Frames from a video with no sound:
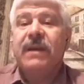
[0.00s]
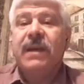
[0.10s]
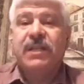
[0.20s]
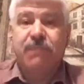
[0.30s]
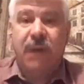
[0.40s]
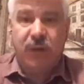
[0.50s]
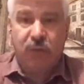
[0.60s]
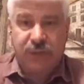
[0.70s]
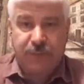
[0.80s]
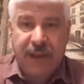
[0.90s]
His mother
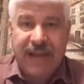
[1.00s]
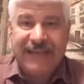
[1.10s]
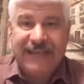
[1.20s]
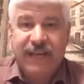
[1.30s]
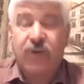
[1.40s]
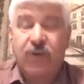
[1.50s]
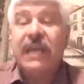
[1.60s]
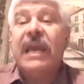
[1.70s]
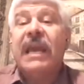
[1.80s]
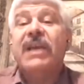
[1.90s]
was a pioneer.
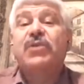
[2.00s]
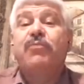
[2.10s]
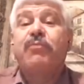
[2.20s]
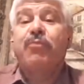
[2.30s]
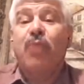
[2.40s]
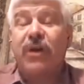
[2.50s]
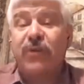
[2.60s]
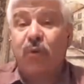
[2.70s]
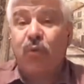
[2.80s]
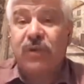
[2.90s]
His
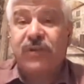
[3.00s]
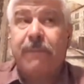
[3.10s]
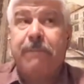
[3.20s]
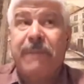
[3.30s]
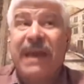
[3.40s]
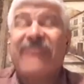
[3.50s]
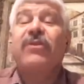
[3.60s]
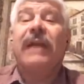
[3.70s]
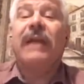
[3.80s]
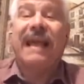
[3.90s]
brother was a
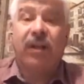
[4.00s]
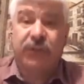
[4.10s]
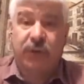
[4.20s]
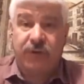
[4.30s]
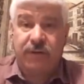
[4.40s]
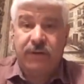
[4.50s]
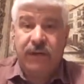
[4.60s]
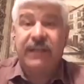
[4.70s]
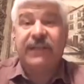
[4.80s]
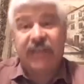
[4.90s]
Bethel elder
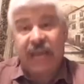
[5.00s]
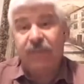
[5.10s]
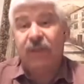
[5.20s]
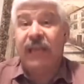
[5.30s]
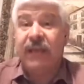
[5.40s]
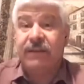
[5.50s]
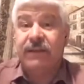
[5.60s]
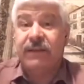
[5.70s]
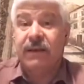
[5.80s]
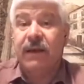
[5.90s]
and a table head
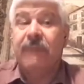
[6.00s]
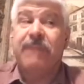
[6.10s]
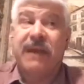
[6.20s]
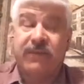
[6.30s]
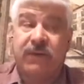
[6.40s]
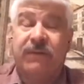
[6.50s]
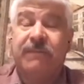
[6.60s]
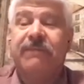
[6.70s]
at Bethel.